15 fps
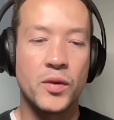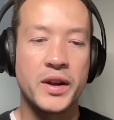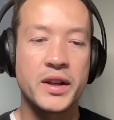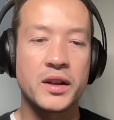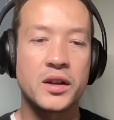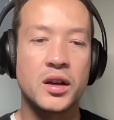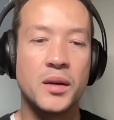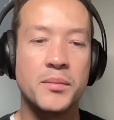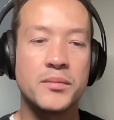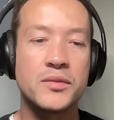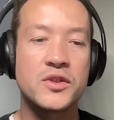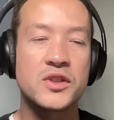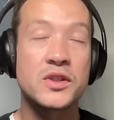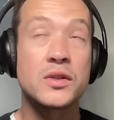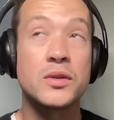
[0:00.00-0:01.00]
When it
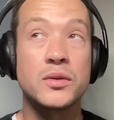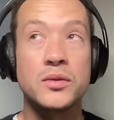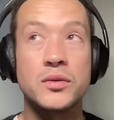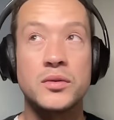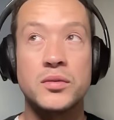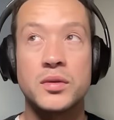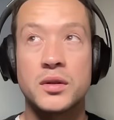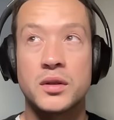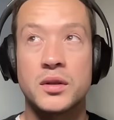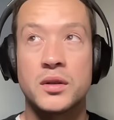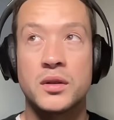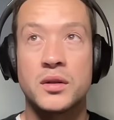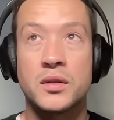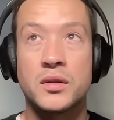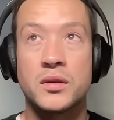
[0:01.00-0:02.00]
comes to
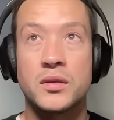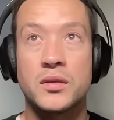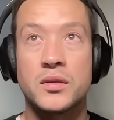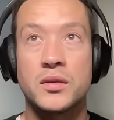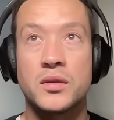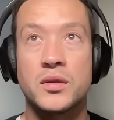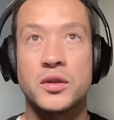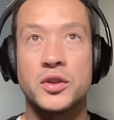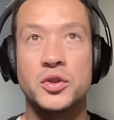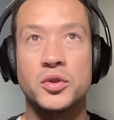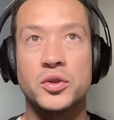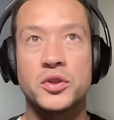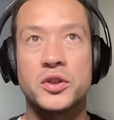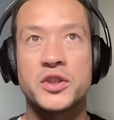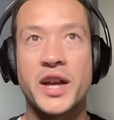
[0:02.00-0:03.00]

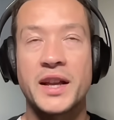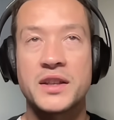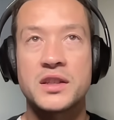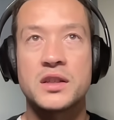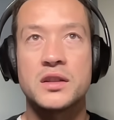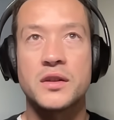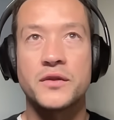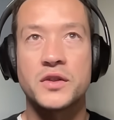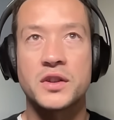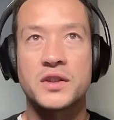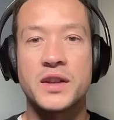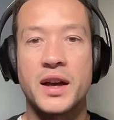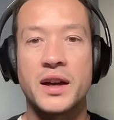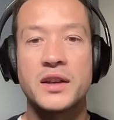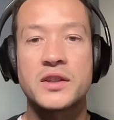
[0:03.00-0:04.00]
your chances of
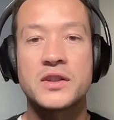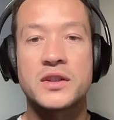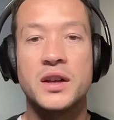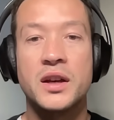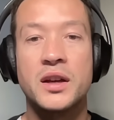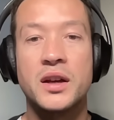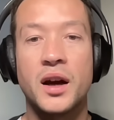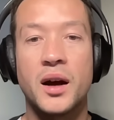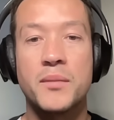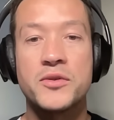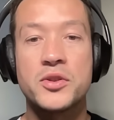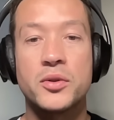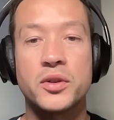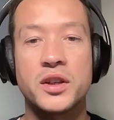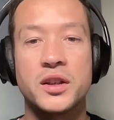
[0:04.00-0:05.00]
success, I'm
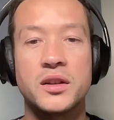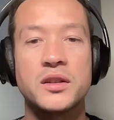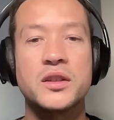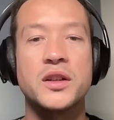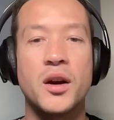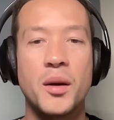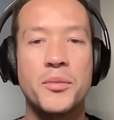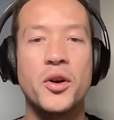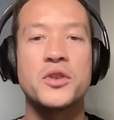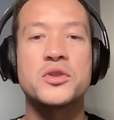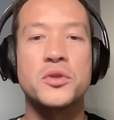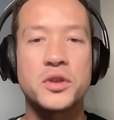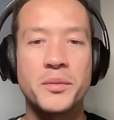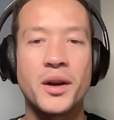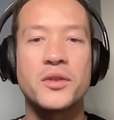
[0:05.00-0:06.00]
not
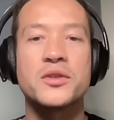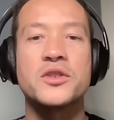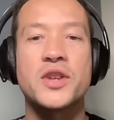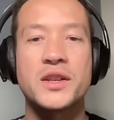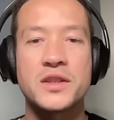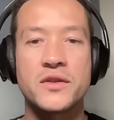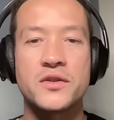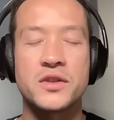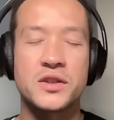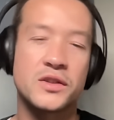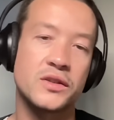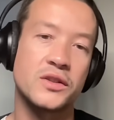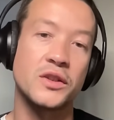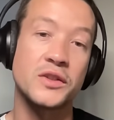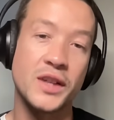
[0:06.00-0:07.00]
talking about the chances of
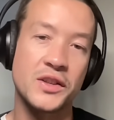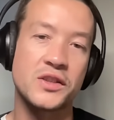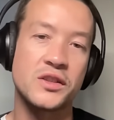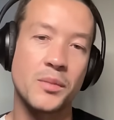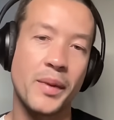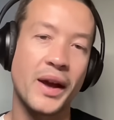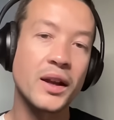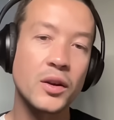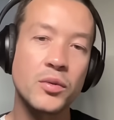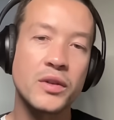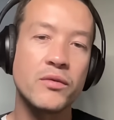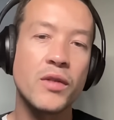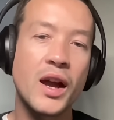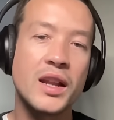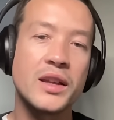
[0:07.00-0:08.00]
success as a bank.
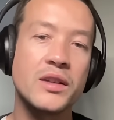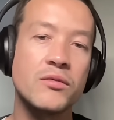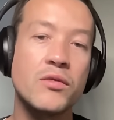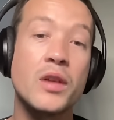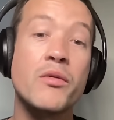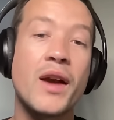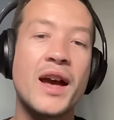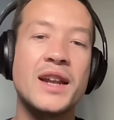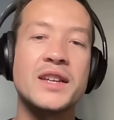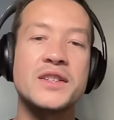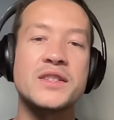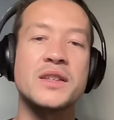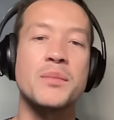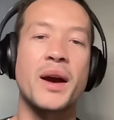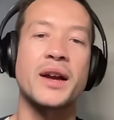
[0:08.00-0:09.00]
We rarely
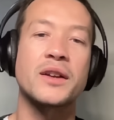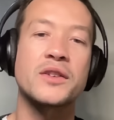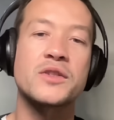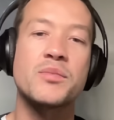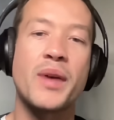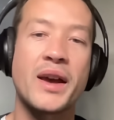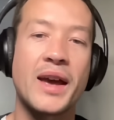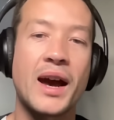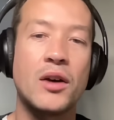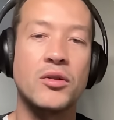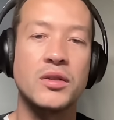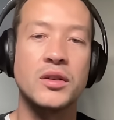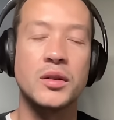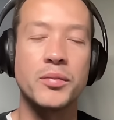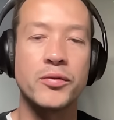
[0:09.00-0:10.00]
see banks pay
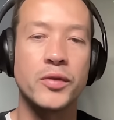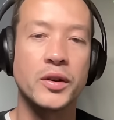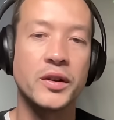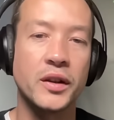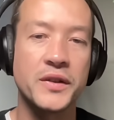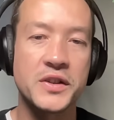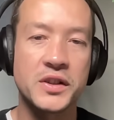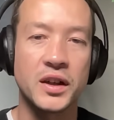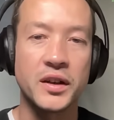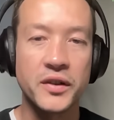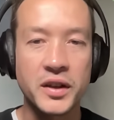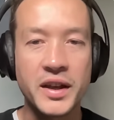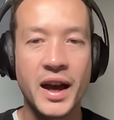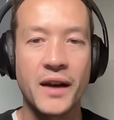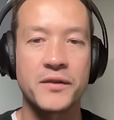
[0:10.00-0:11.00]
out up front on this kind of
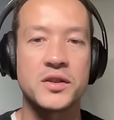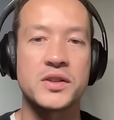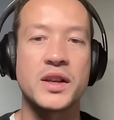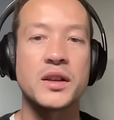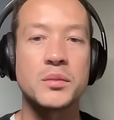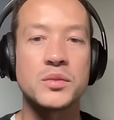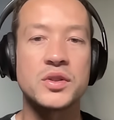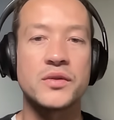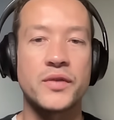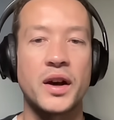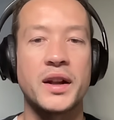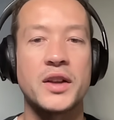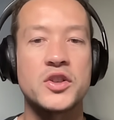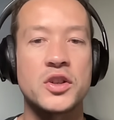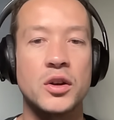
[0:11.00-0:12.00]
thing. You have to take them to the
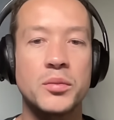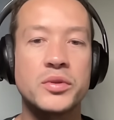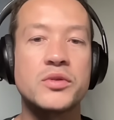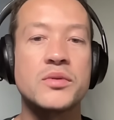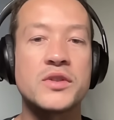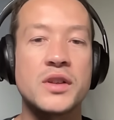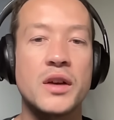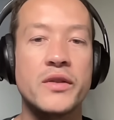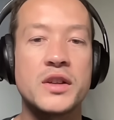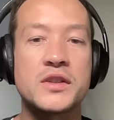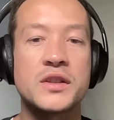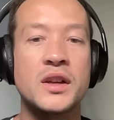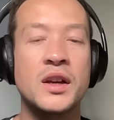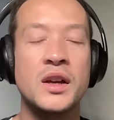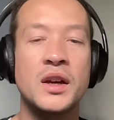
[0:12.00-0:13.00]
financial ombudsman
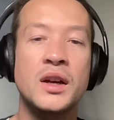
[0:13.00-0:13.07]
service.